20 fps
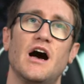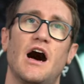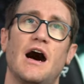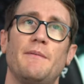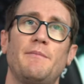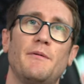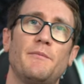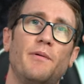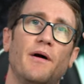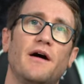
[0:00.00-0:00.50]

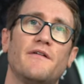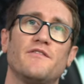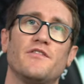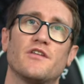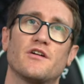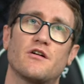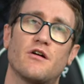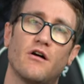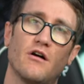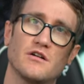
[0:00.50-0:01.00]
up above in
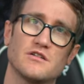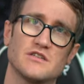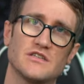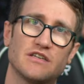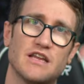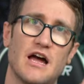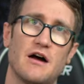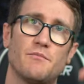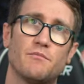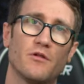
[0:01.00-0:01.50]
the cards or
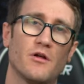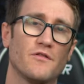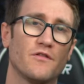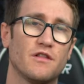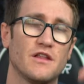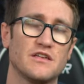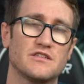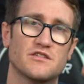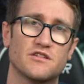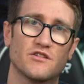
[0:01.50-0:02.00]
down below in
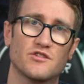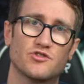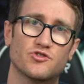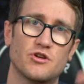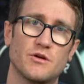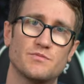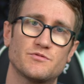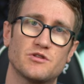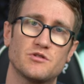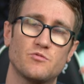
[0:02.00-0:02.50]
the links in the
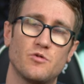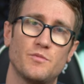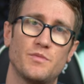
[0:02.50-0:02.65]
description